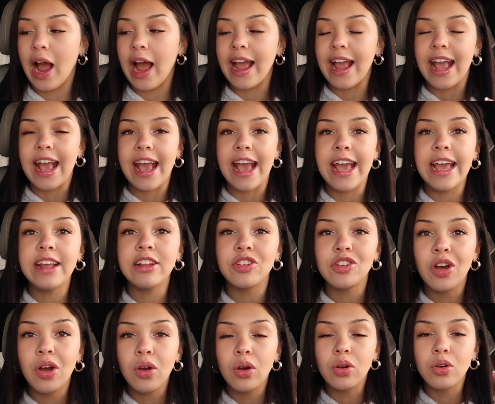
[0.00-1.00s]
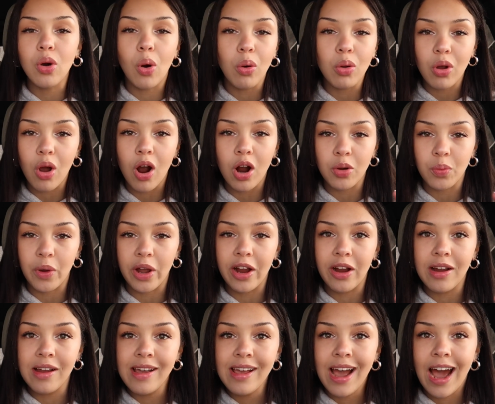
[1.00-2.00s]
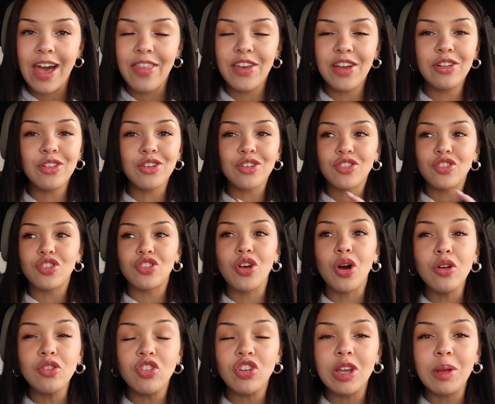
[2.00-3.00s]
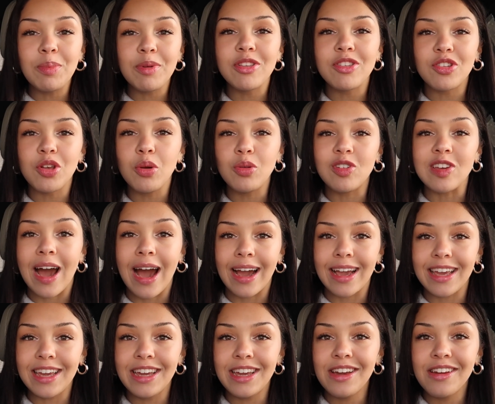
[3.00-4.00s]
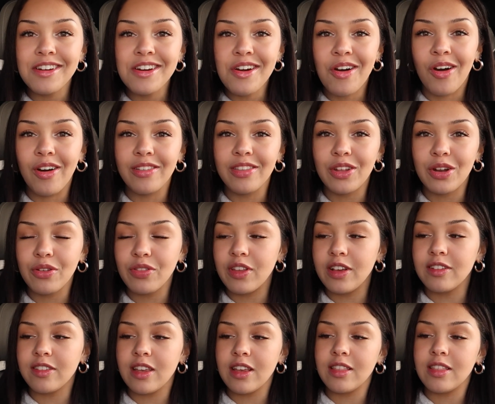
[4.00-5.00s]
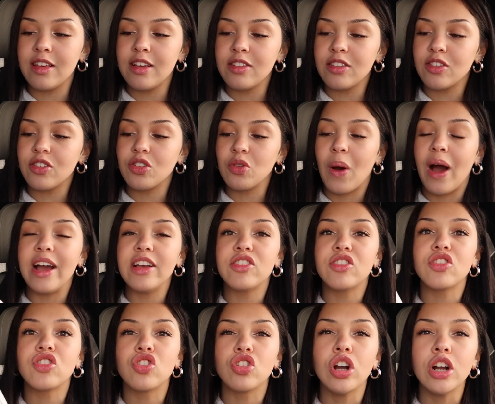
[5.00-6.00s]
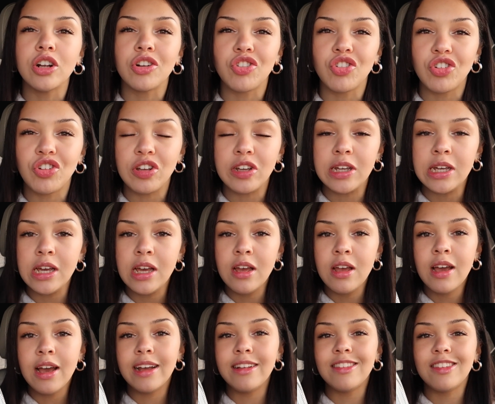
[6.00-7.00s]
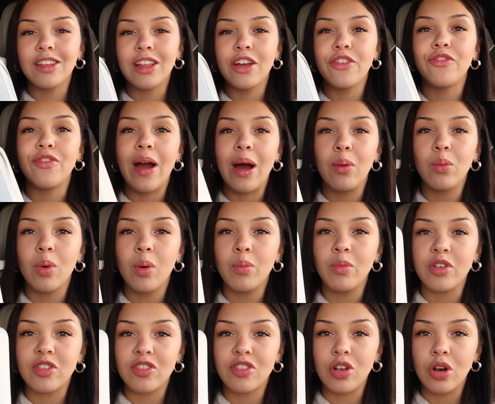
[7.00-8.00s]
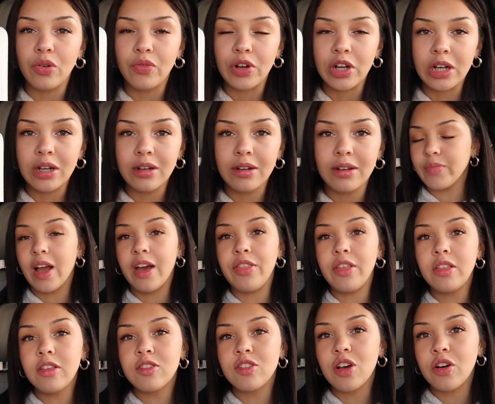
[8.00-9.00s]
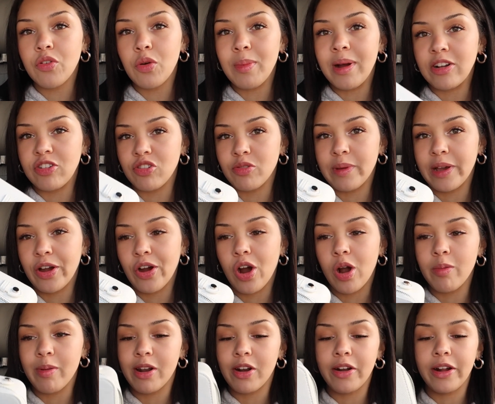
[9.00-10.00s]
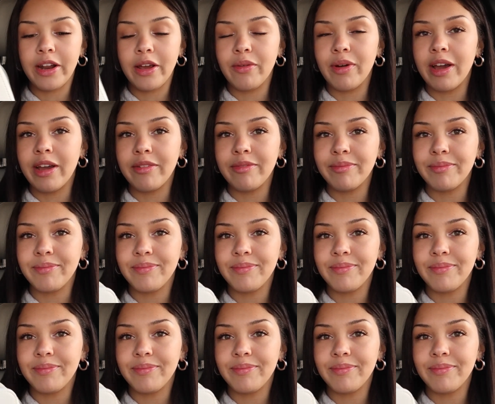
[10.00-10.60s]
I hate gold hardware. I think it looks so cheap and so tacky on little things like this, so I searched until I found one with silver. I think the silver matches my car better anyway.